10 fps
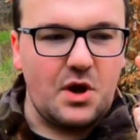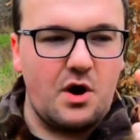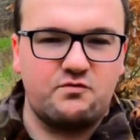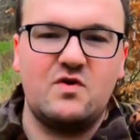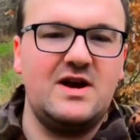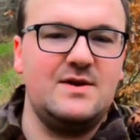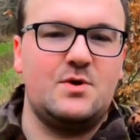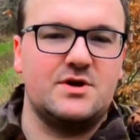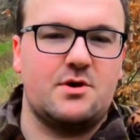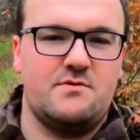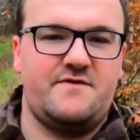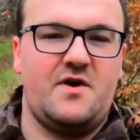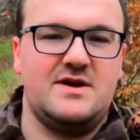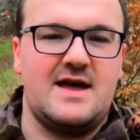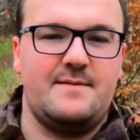I really want to go and
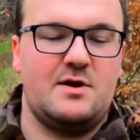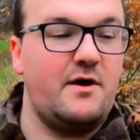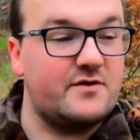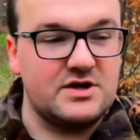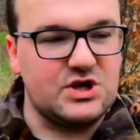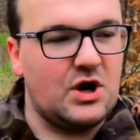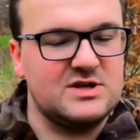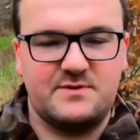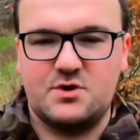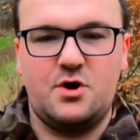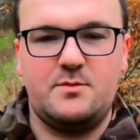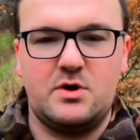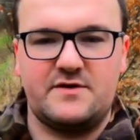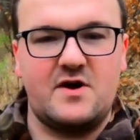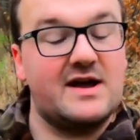find them. Now I've got ties with
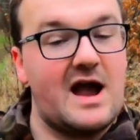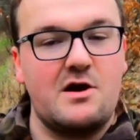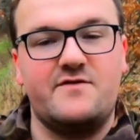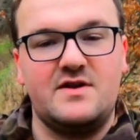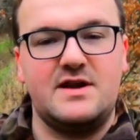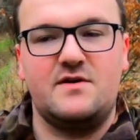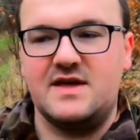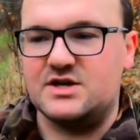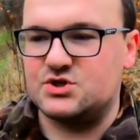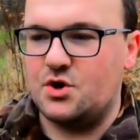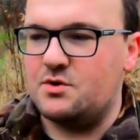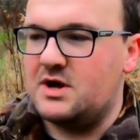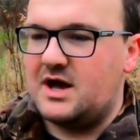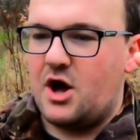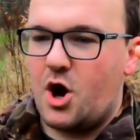Cornwall, I've got a caravan down there, so
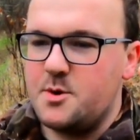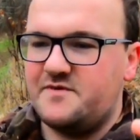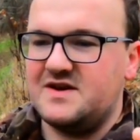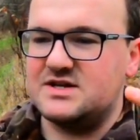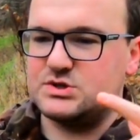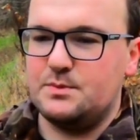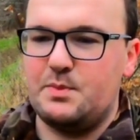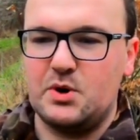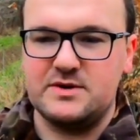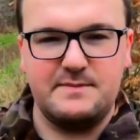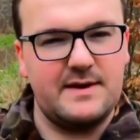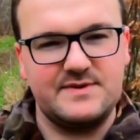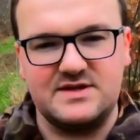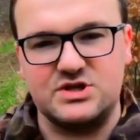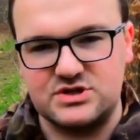hopefully at some point,
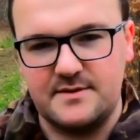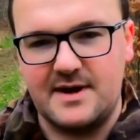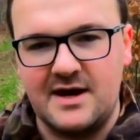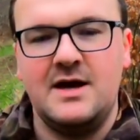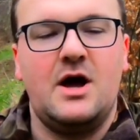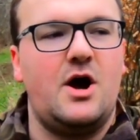maybe in the summer,